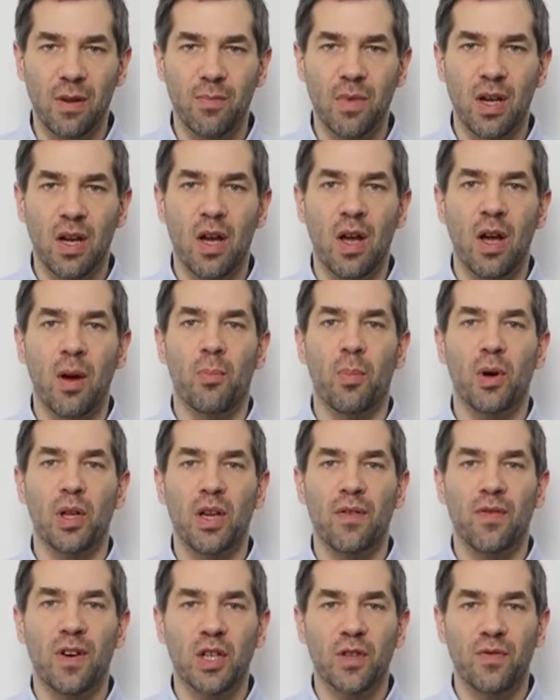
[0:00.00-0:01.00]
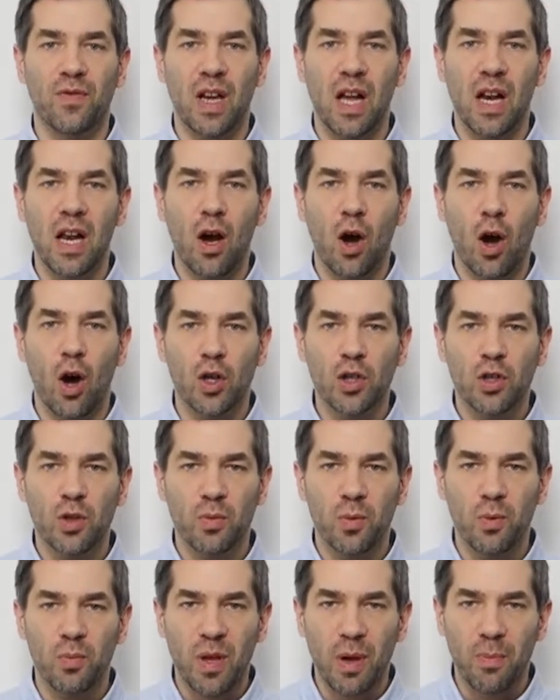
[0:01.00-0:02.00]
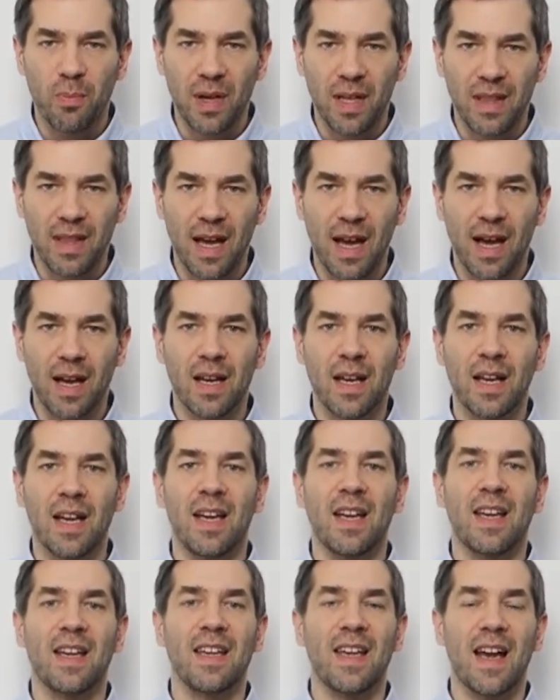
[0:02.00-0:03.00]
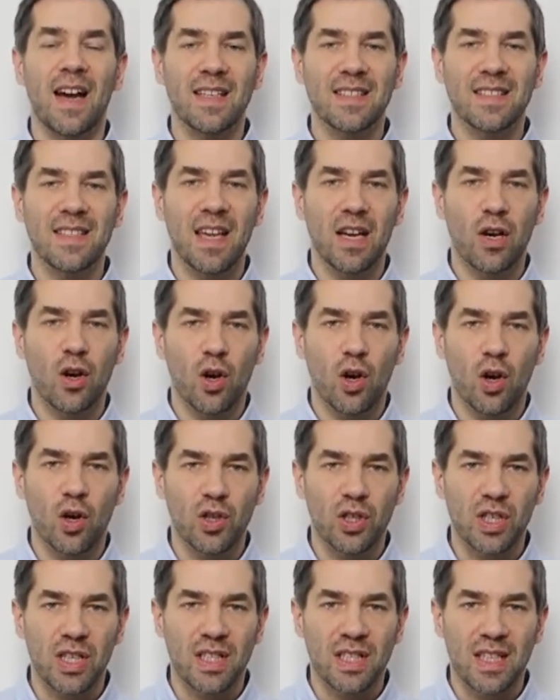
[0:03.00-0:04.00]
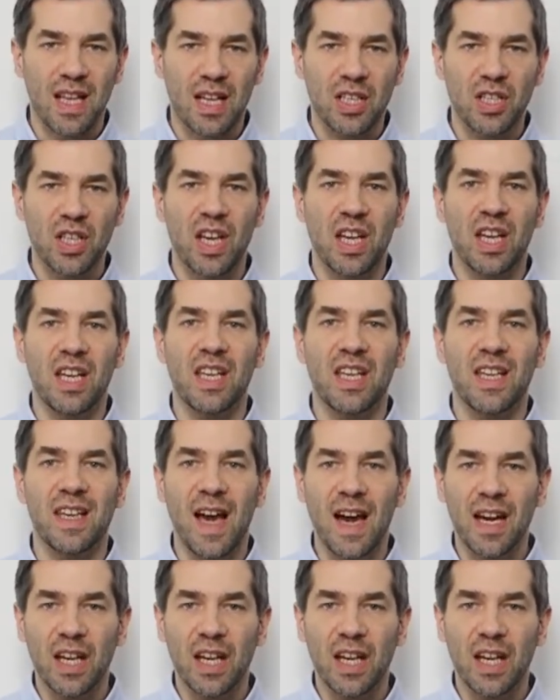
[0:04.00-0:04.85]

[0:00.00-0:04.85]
I decided to record this movie because many people asked me how to use the device